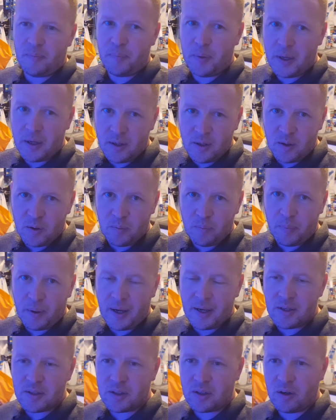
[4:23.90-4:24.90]

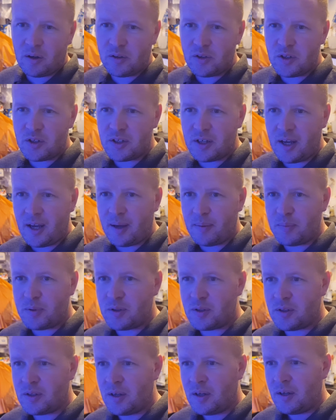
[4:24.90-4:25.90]
opinion-based
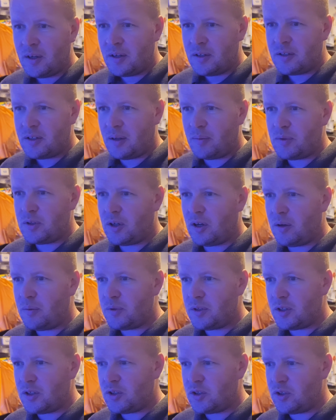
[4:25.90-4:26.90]
concepts.
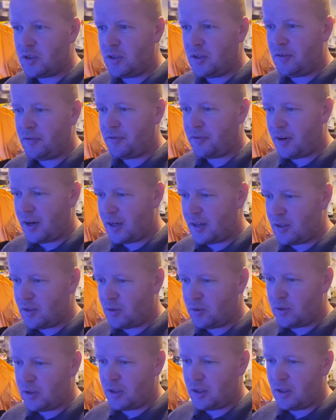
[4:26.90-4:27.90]
Sometimes it's your friend
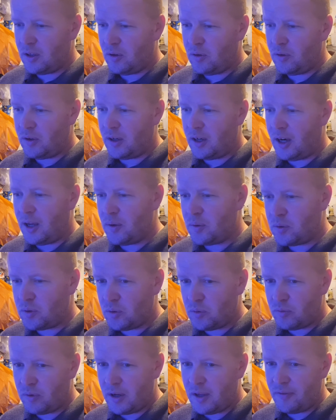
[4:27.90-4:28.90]
or a
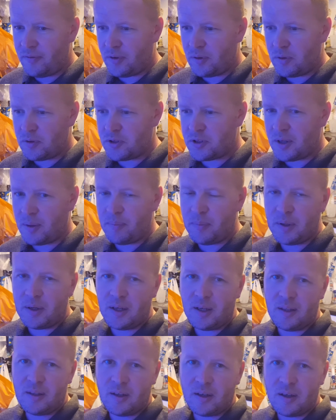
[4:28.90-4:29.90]
local reefer or
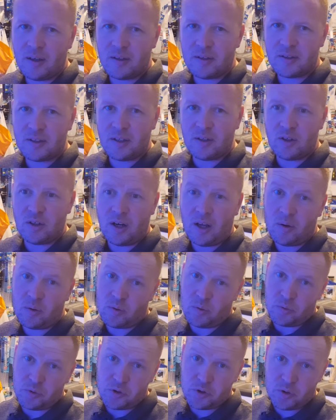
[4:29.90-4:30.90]
somebody that's in a
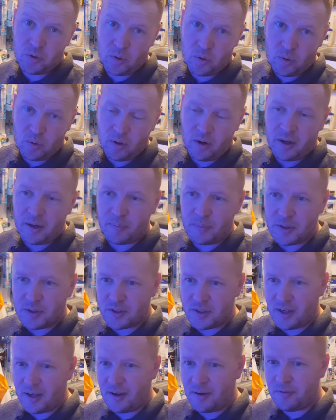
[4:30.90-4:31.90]
local store like
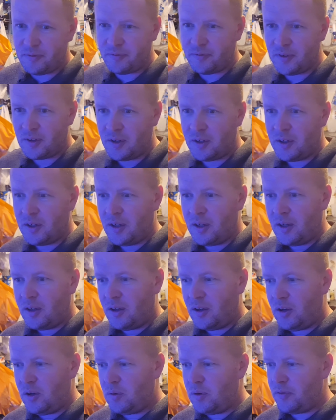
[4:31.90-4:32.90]
myself
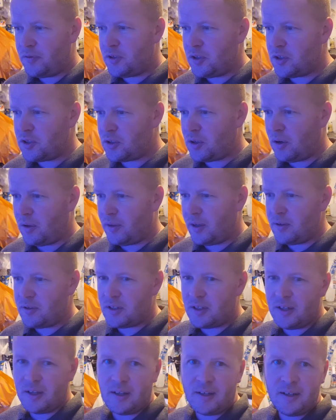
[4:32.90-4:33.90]
who have just got
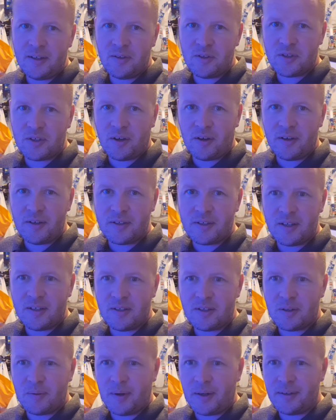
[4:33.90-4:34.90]
those little insights
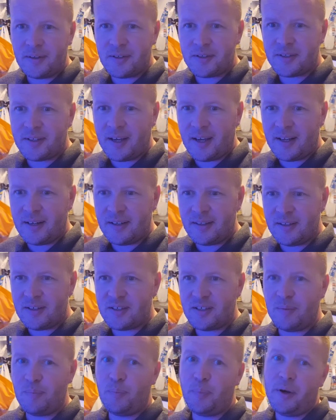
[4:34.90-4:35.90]
into understanding the
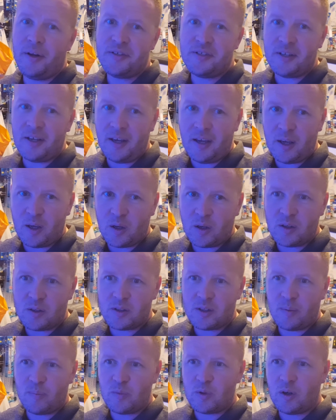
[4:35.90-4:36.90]
simplicity. Because
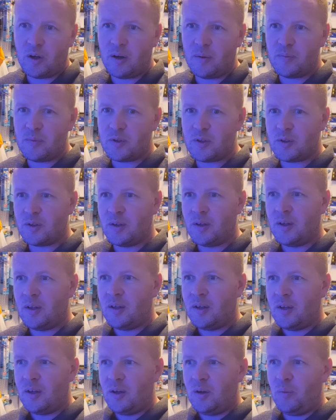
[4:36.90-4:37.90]
sometimes
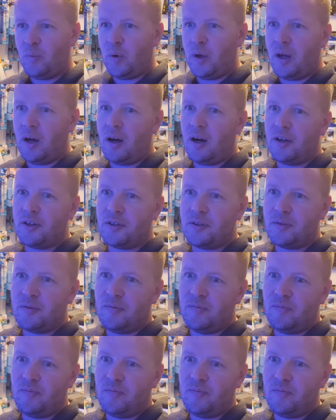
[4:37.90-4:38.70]
we are